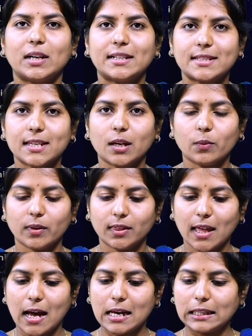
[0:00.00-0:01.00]
let's see with
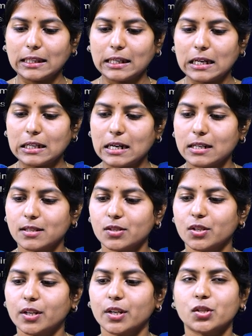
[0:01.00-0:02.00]
the ethical
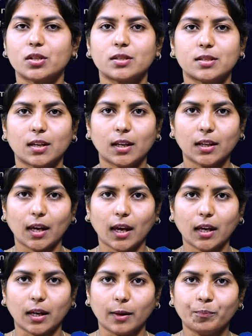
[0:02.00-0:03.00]
considerations in
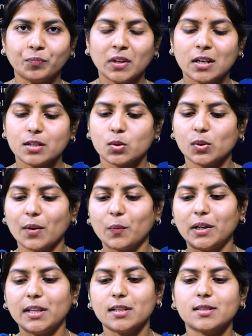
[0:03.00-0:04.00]
AI. So
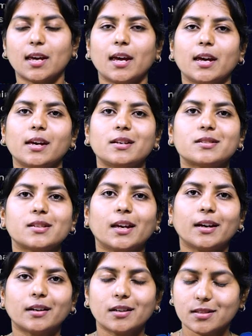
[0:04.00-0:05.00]
nowadays AI is
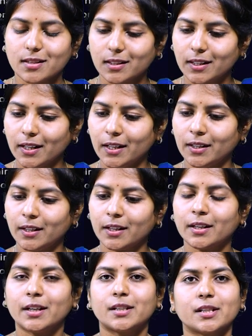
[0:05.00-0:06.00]
increasingly
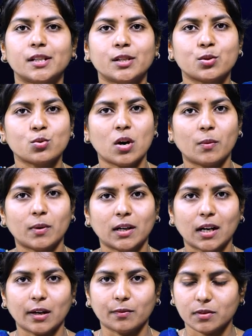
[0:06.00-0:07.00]
integrated into our
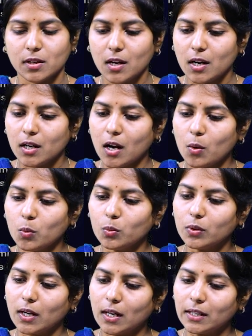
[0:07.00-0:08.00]
lives. Now
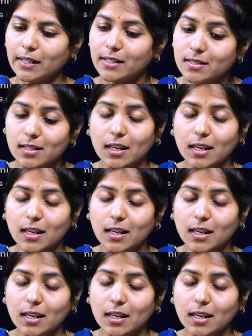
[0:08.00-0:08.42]
it's